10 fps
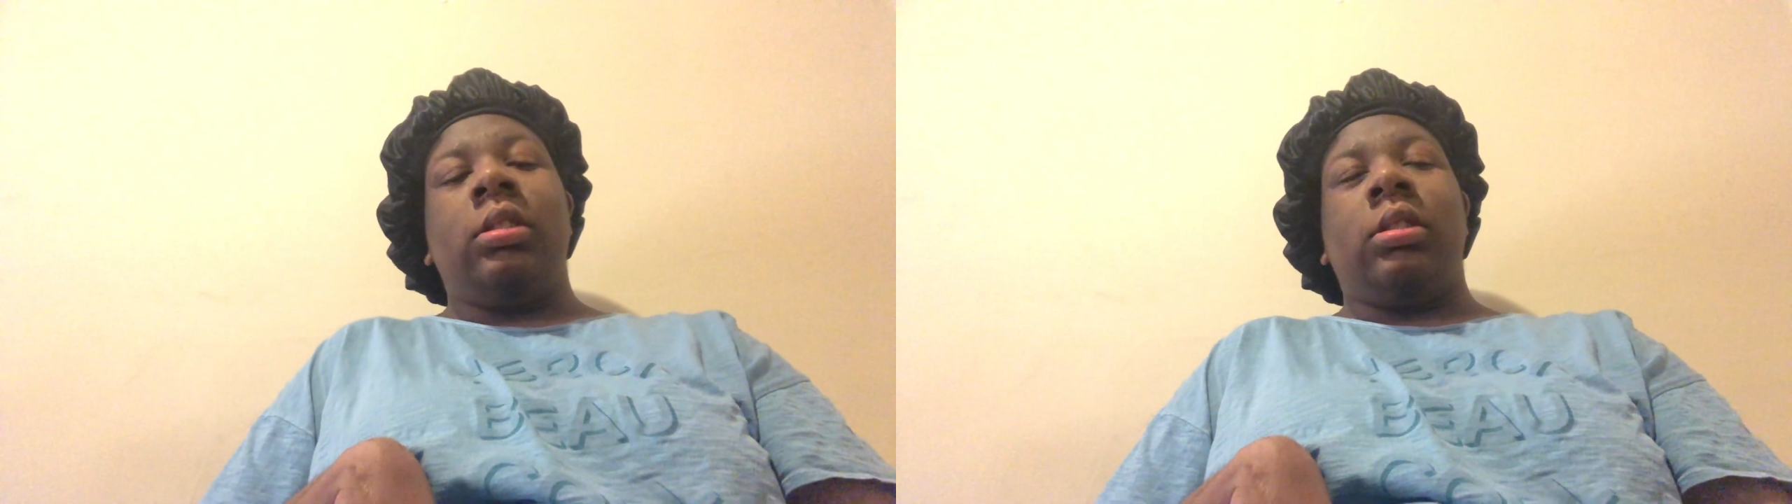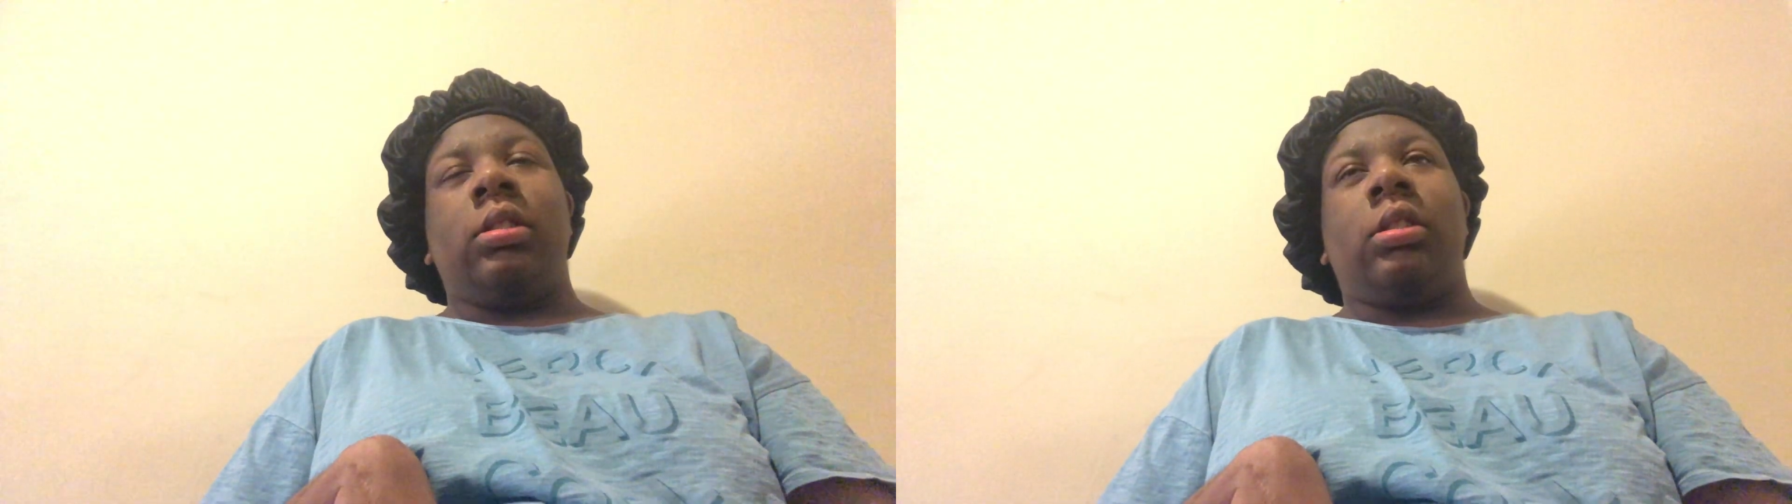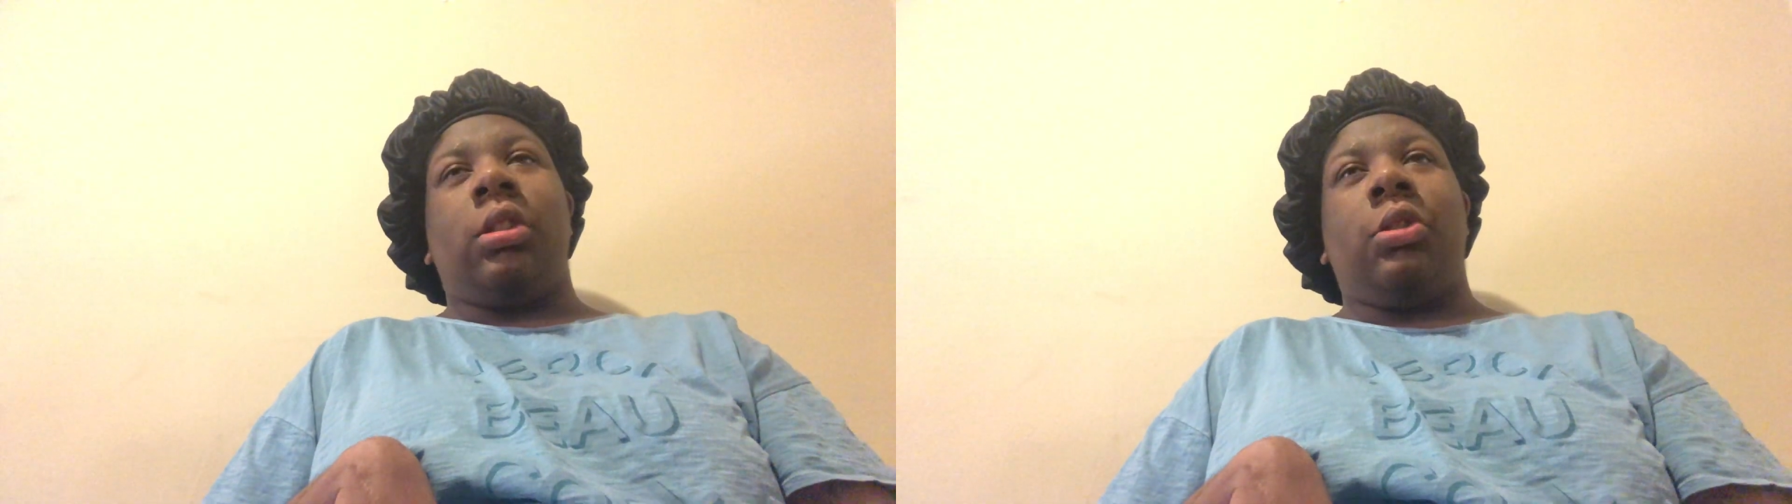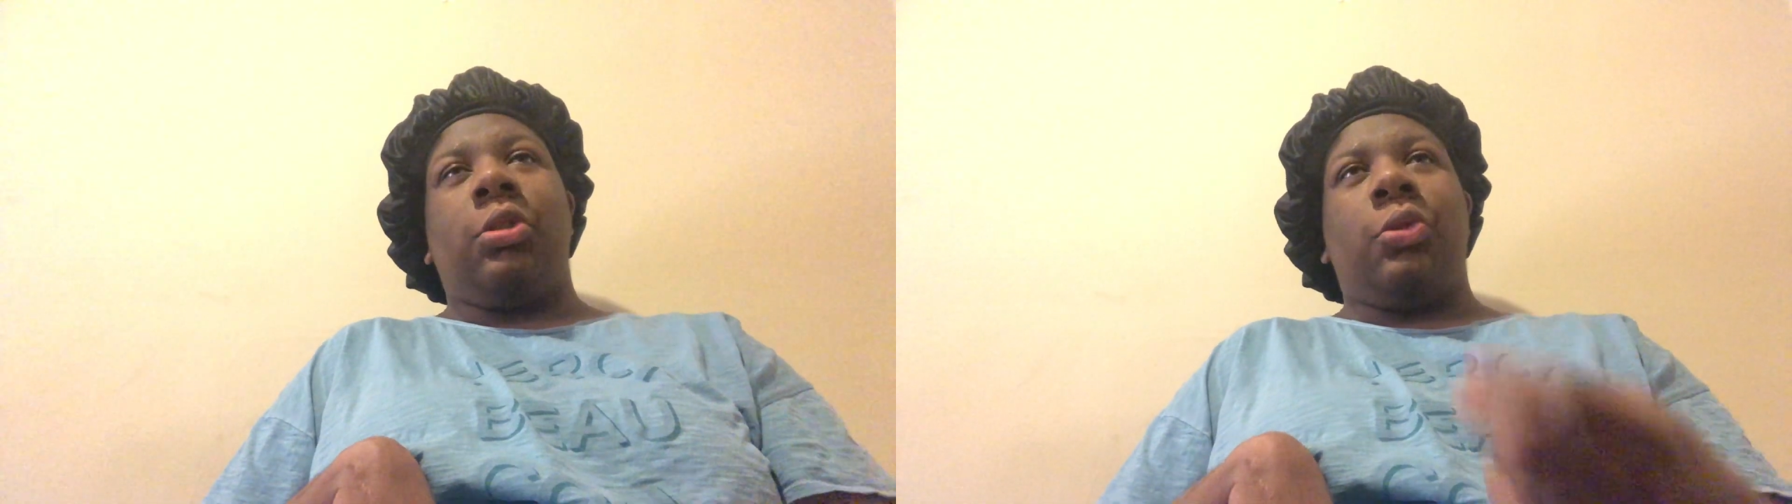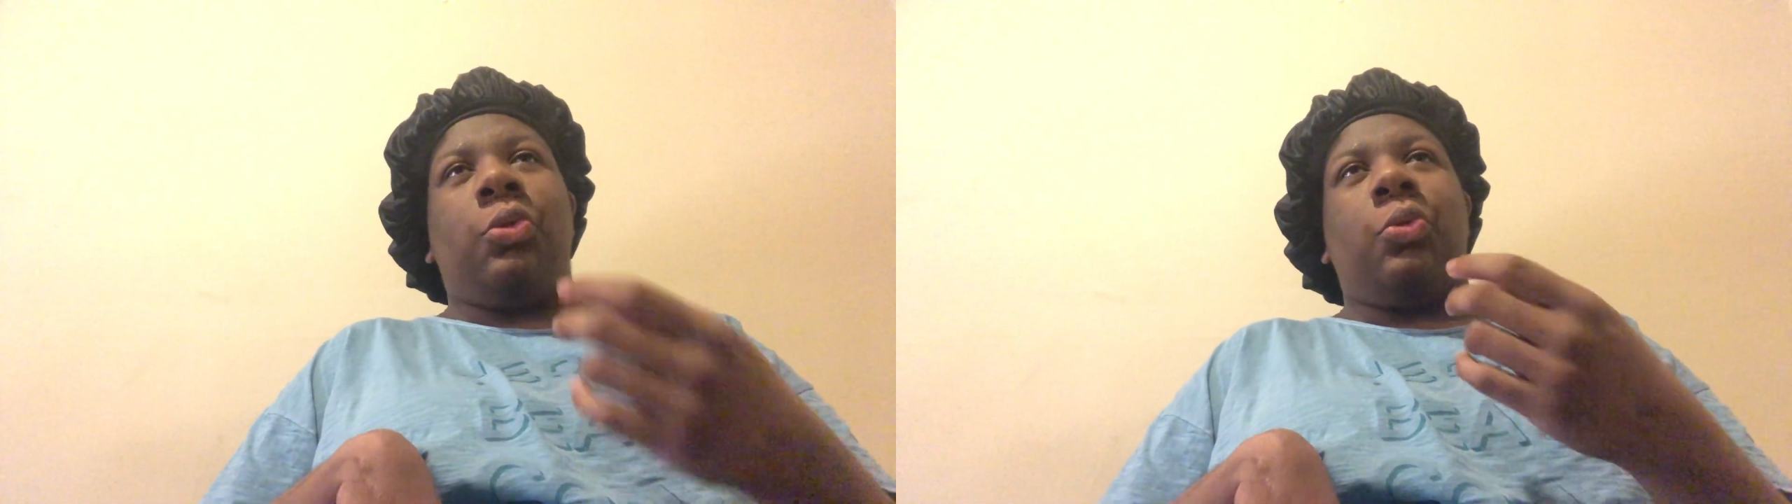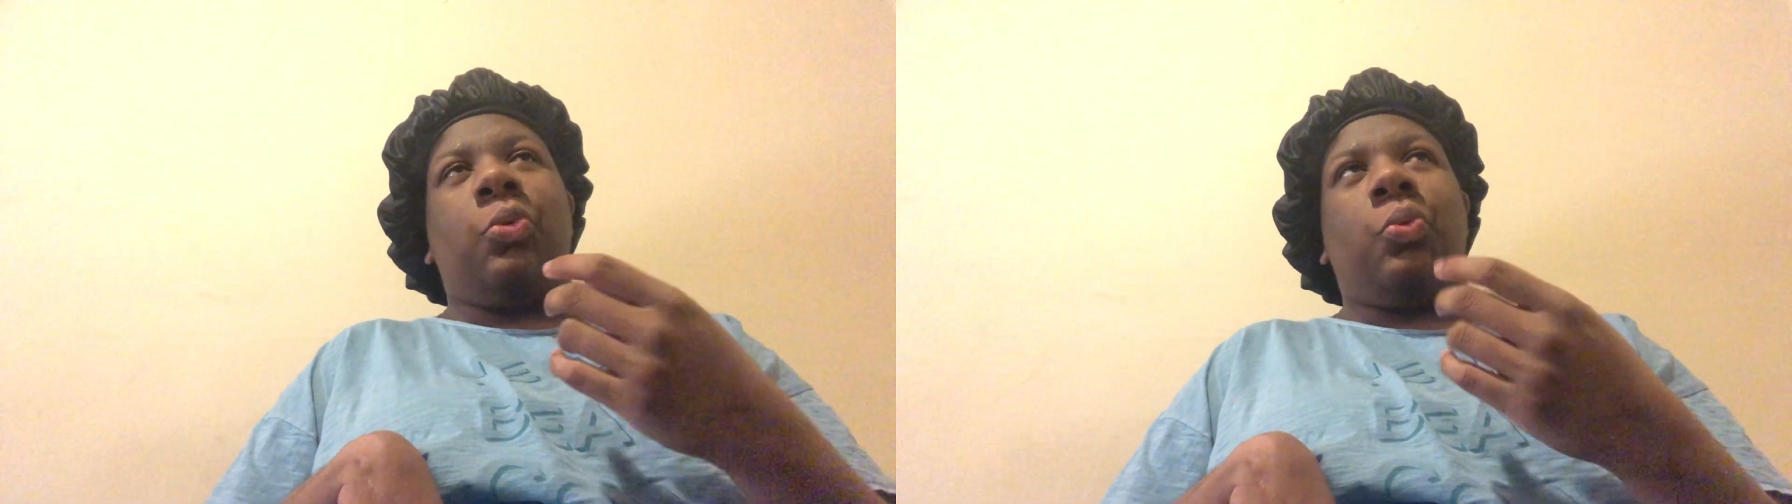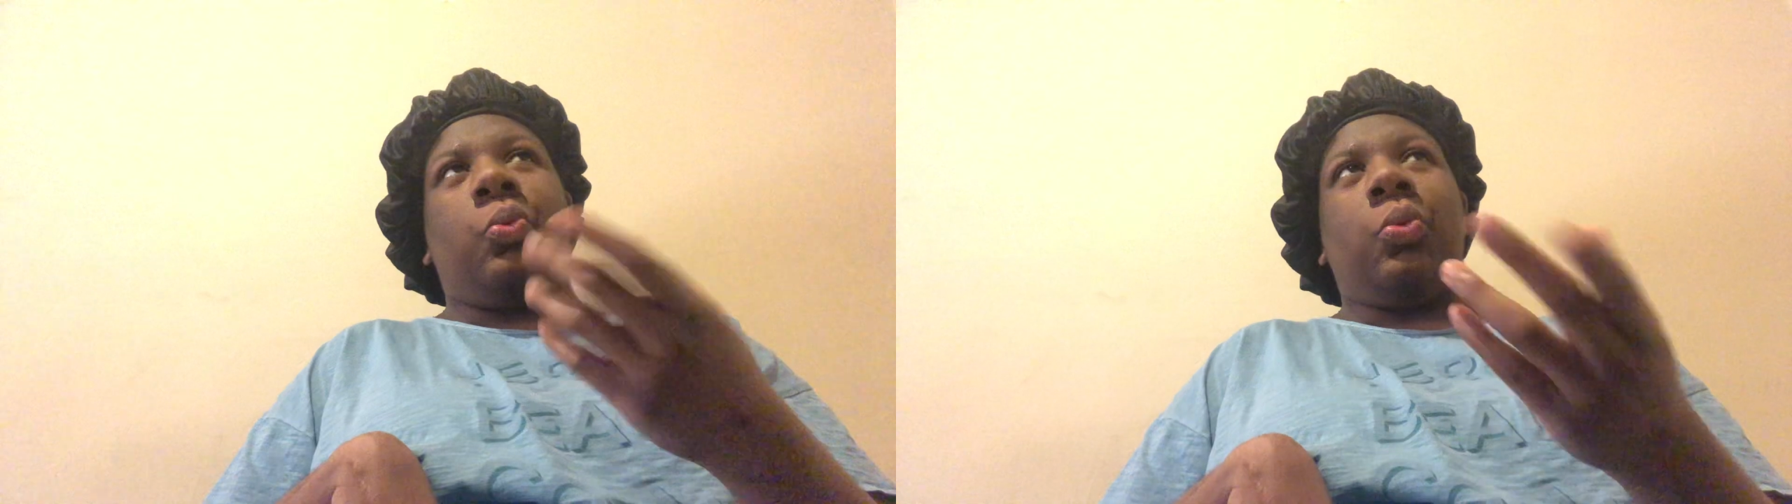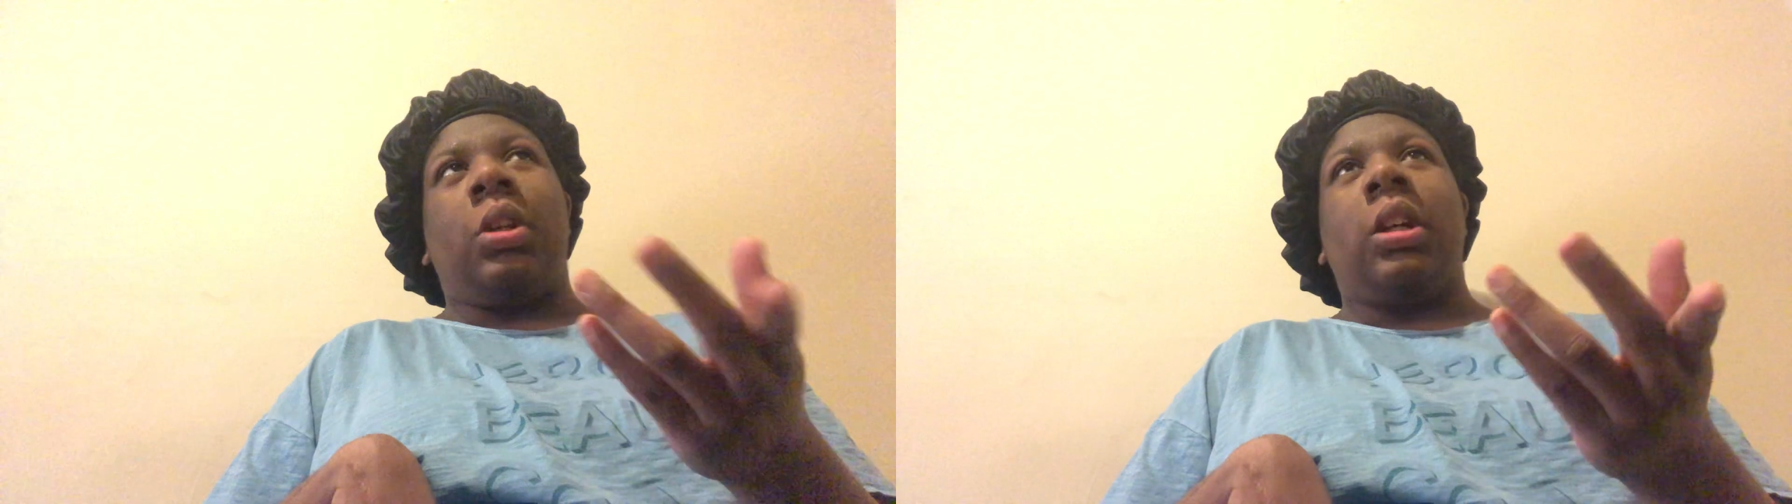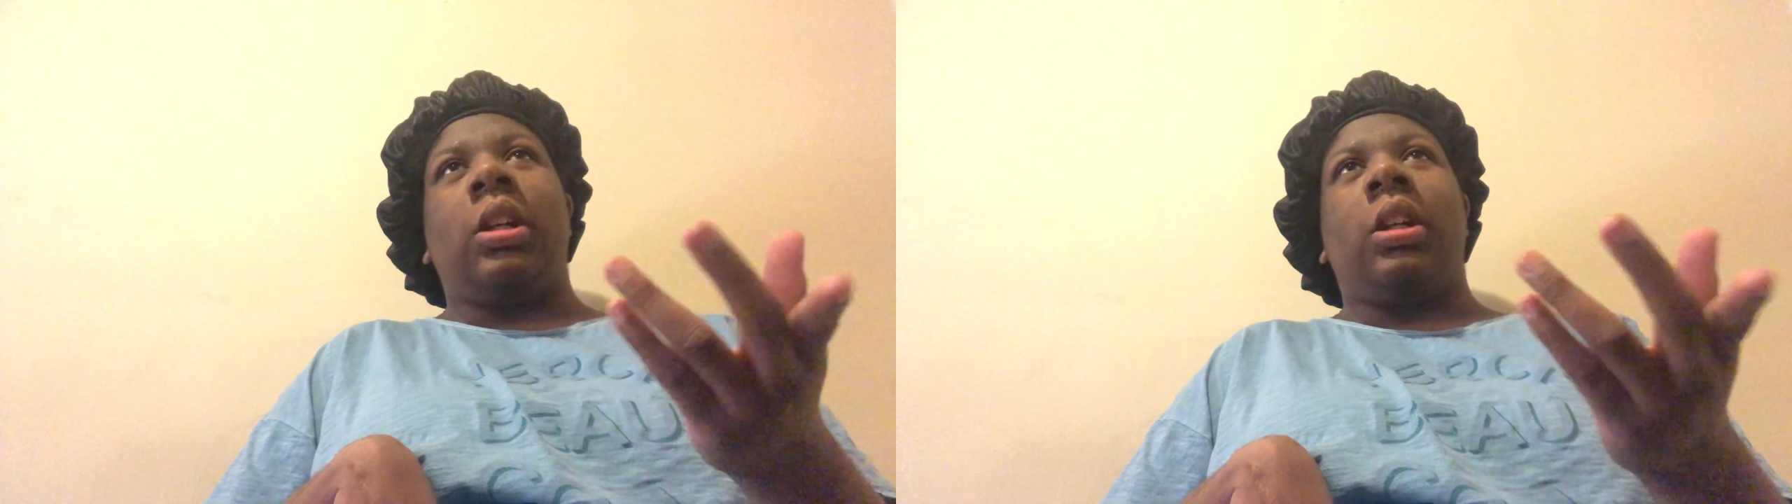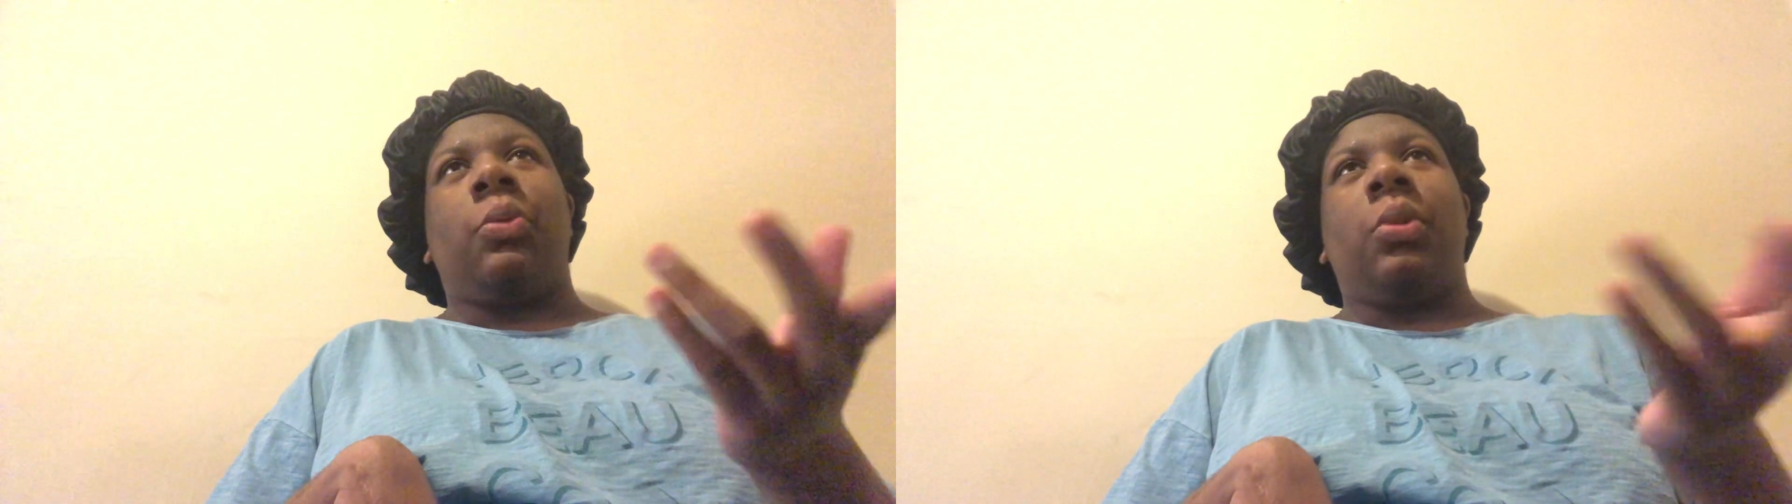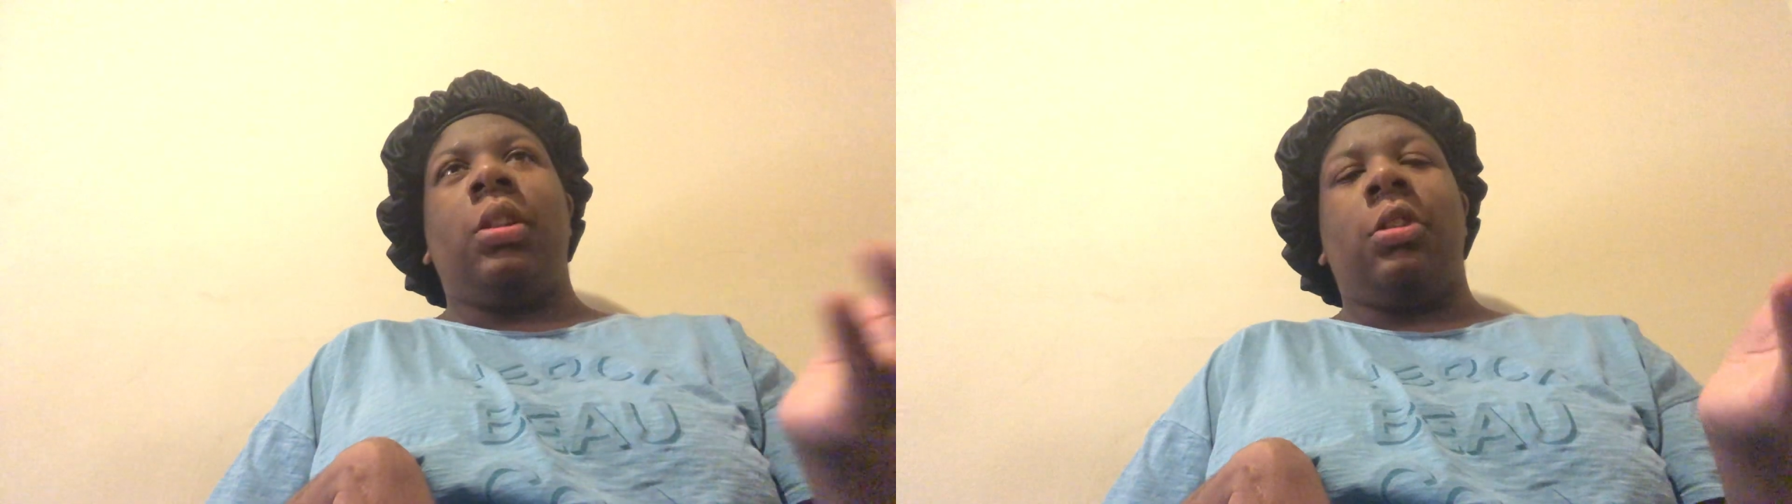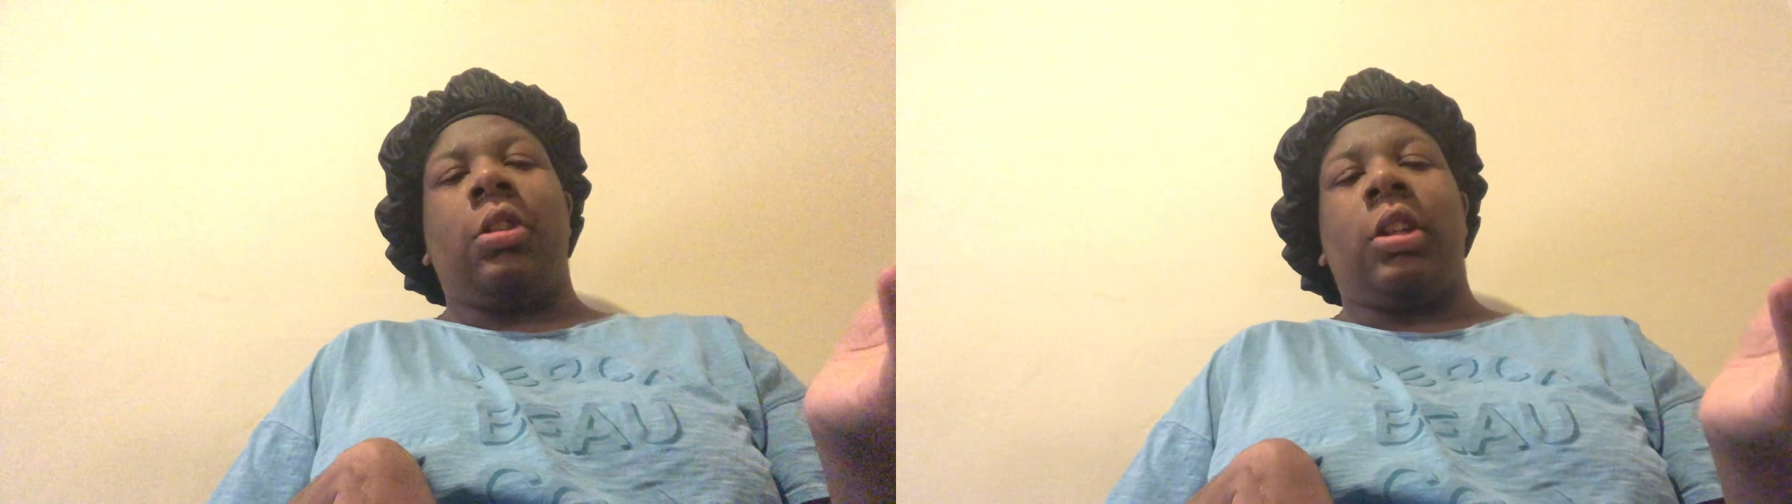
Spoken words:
So, we know